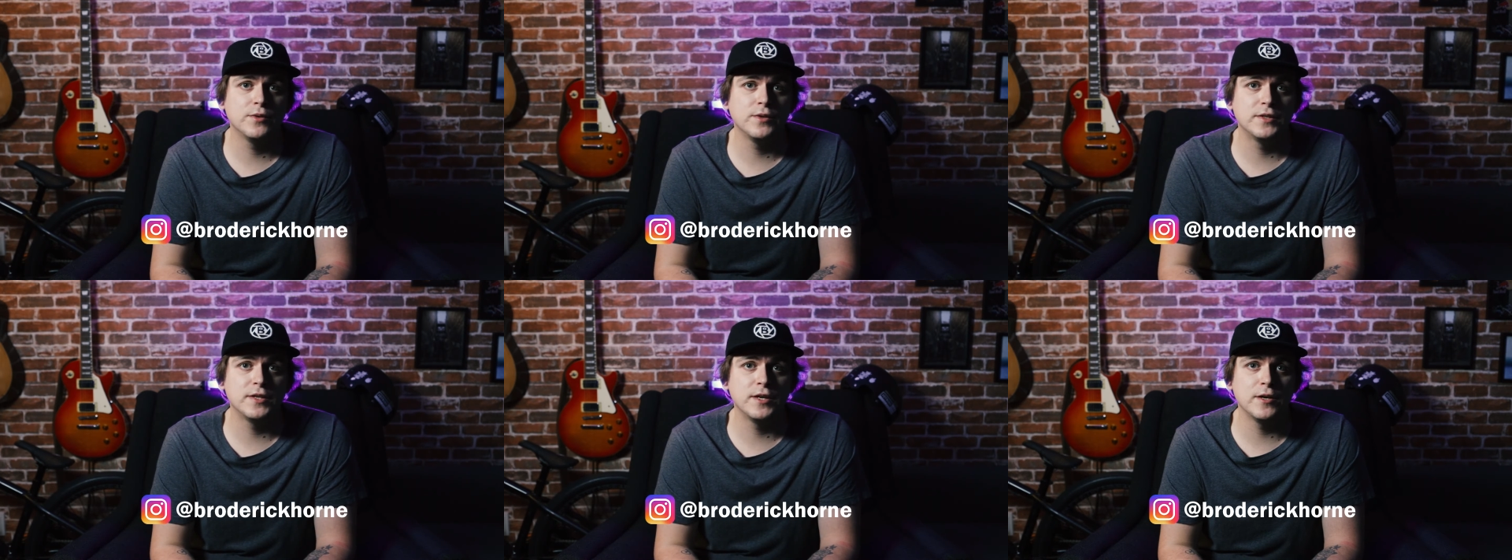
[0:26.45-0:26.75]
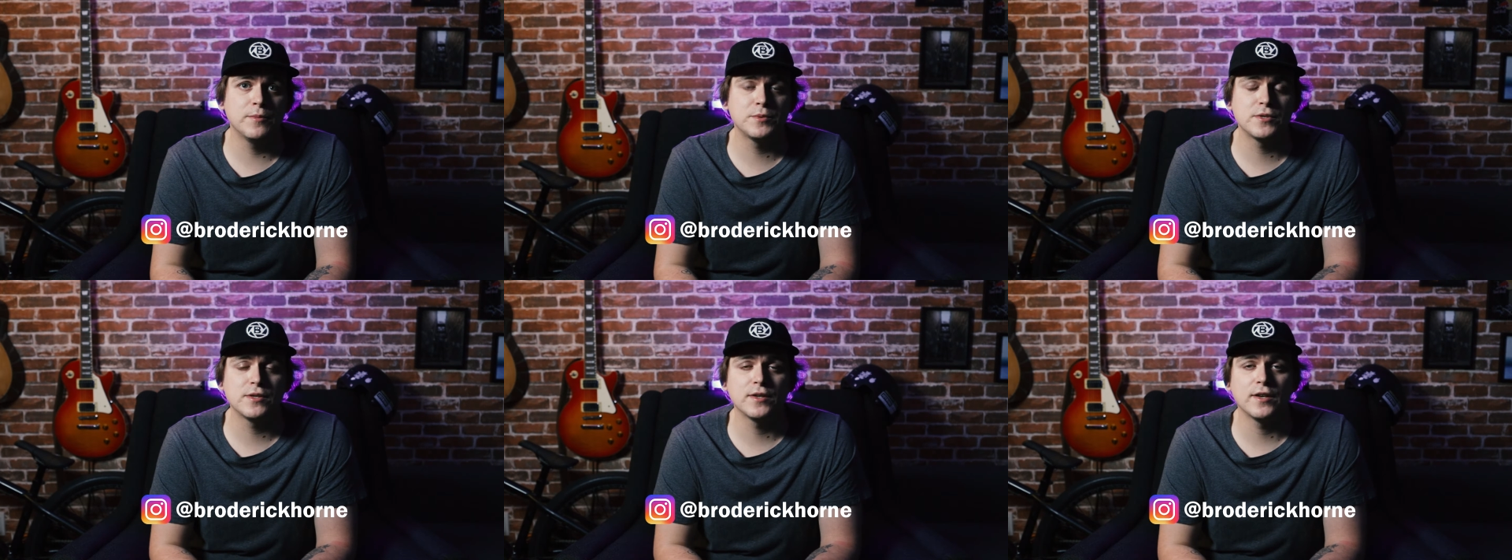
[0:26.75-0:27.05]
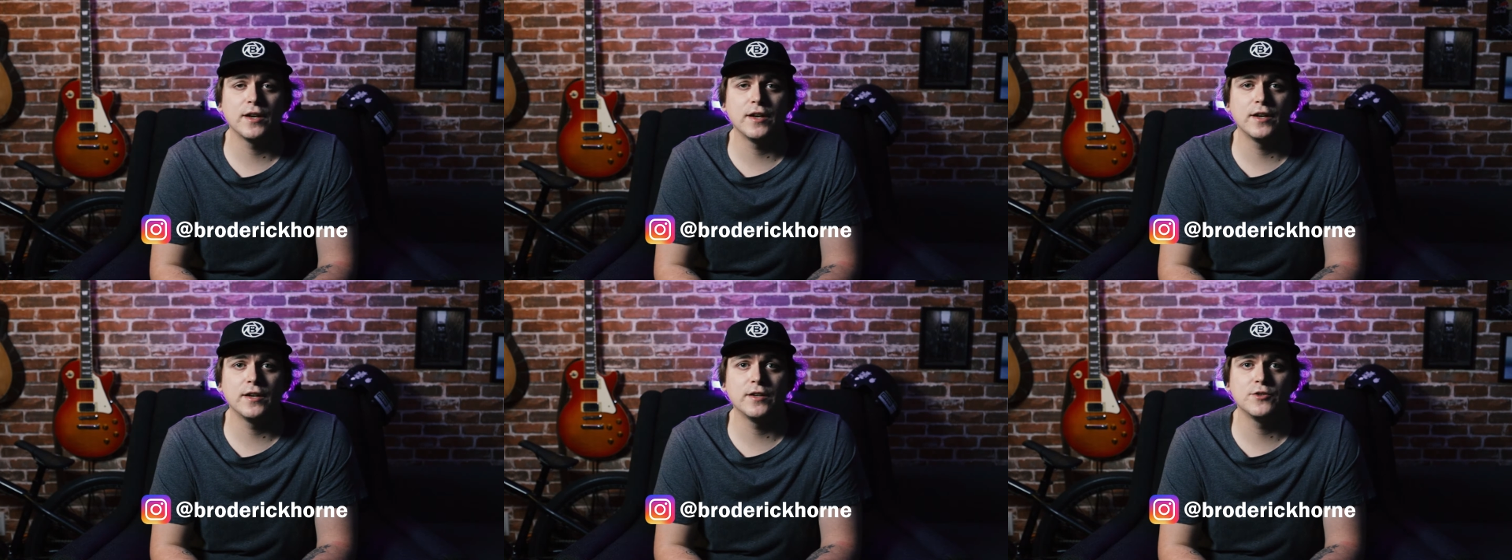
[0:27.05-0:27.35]
the tips,
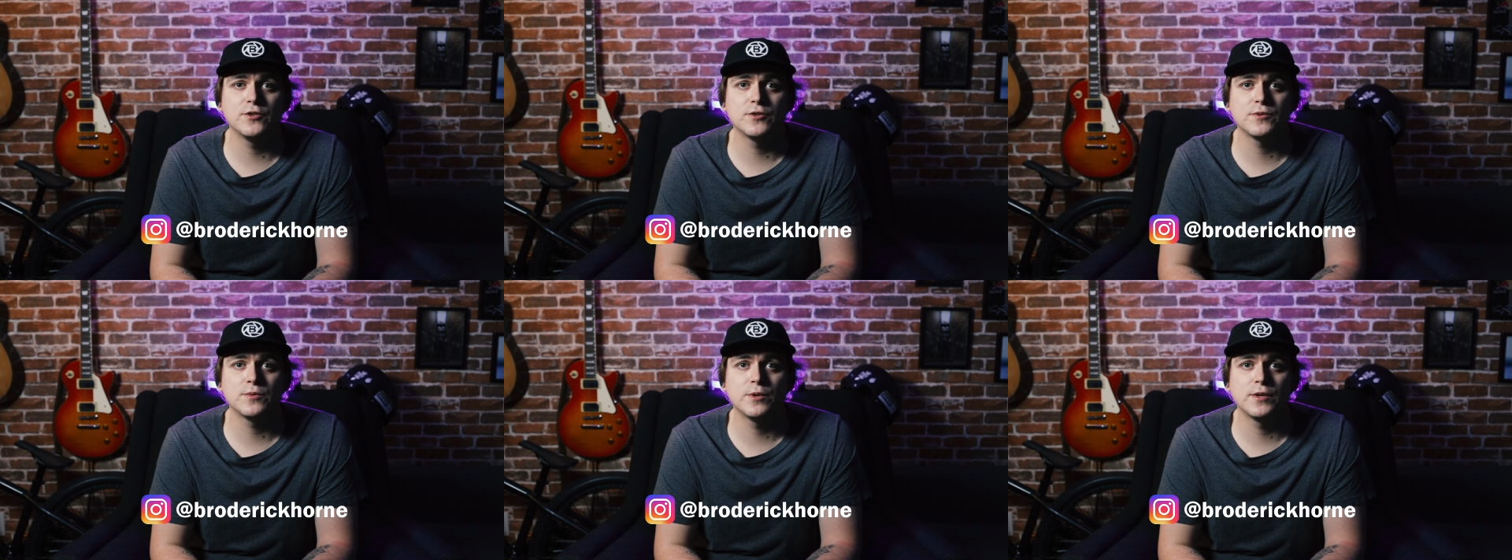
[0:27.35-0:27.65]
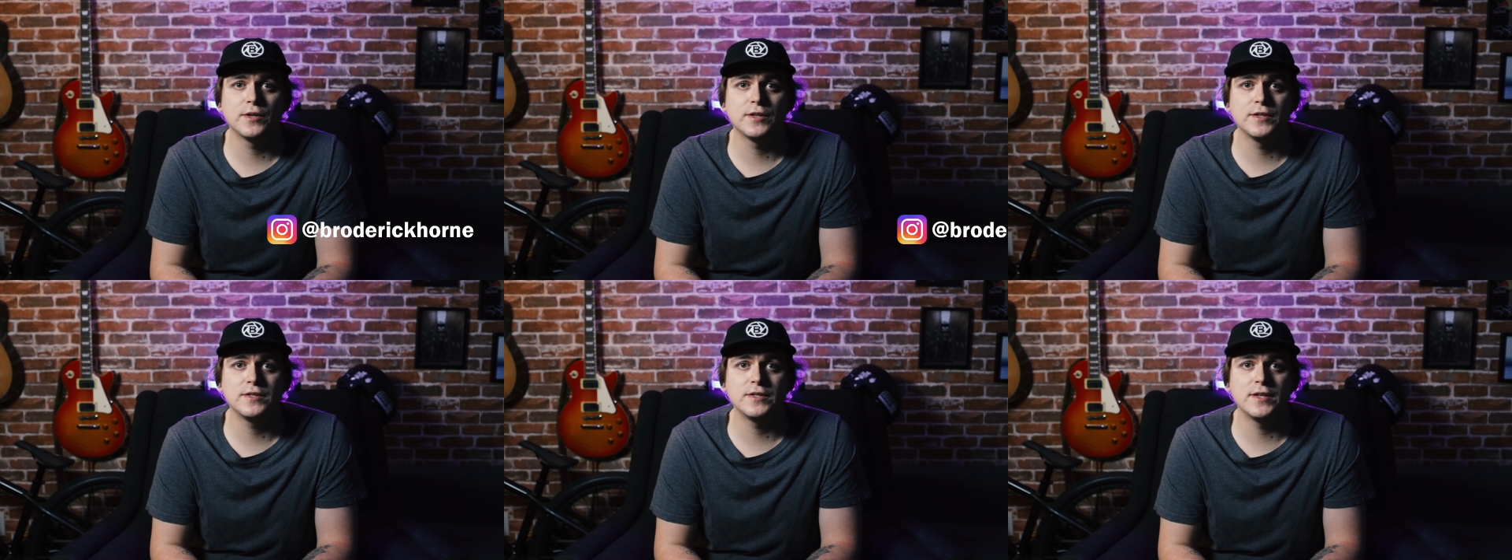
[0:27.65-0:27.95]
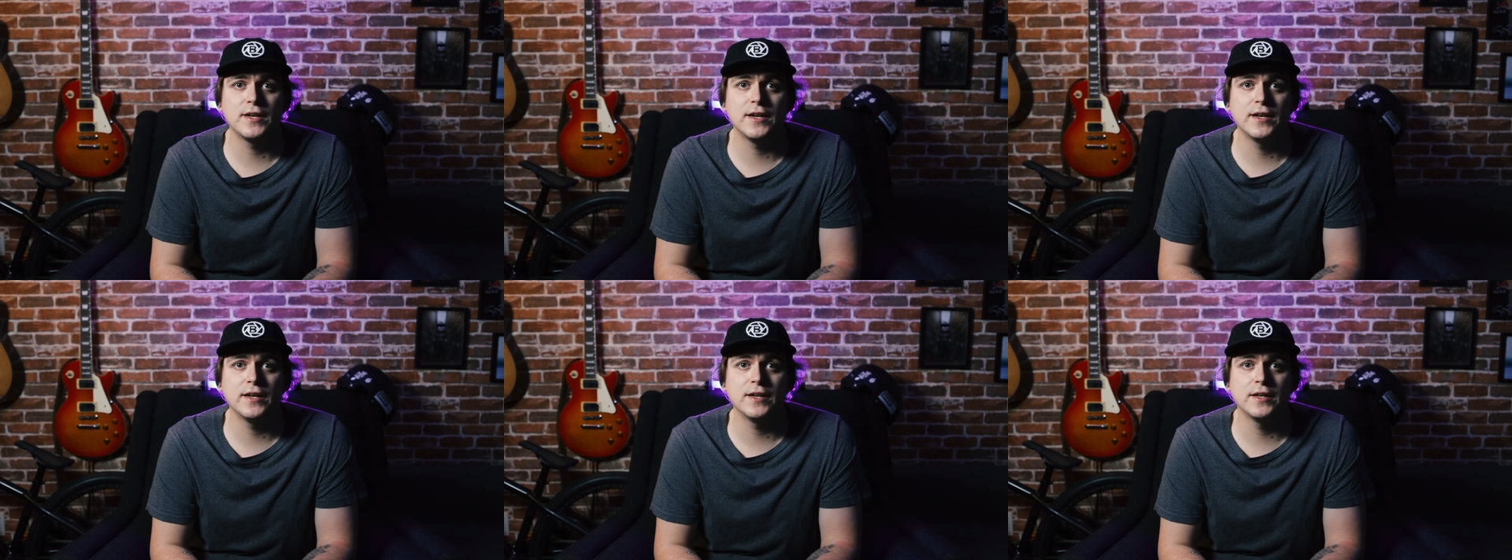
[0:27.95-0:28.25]
I just want to
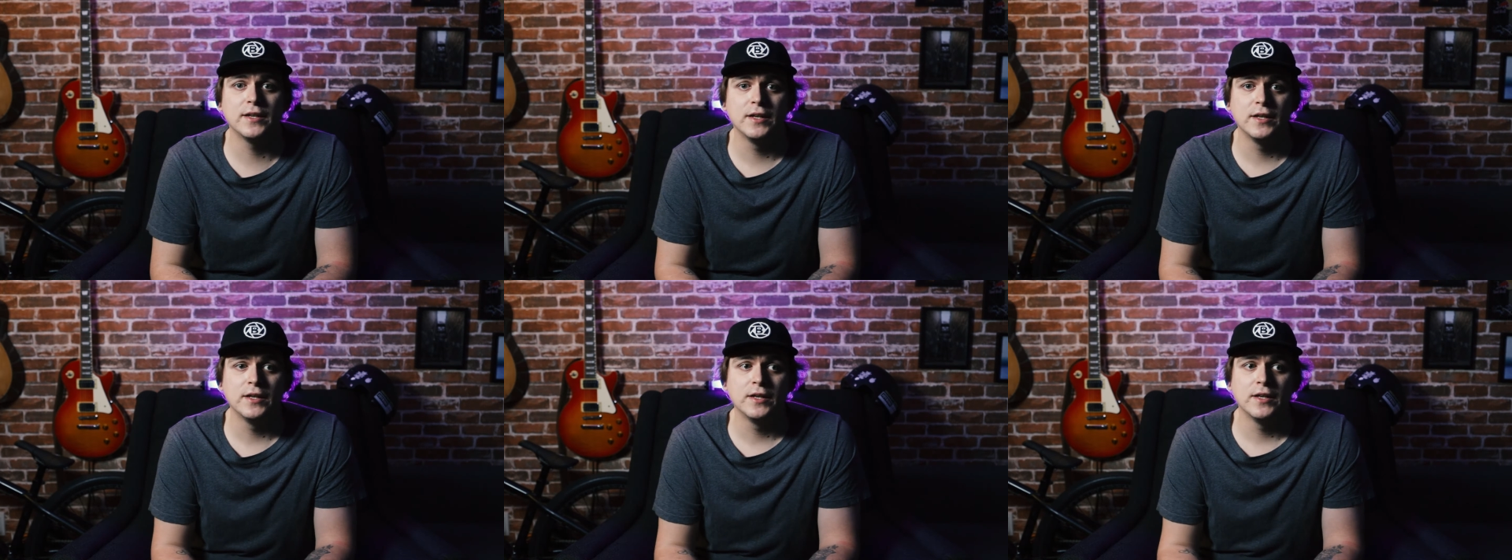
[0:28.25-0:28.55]
say